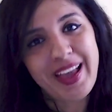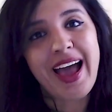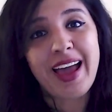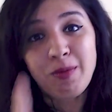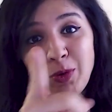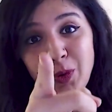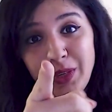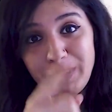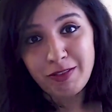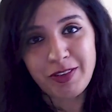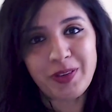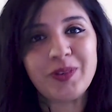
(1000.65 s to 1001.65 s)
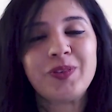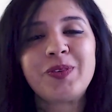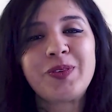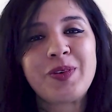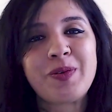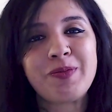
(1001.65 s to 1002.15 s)
I'm rooting for you.
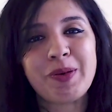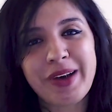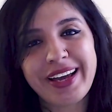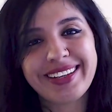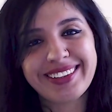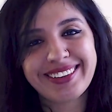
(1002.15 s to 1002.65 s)
Bye-bye.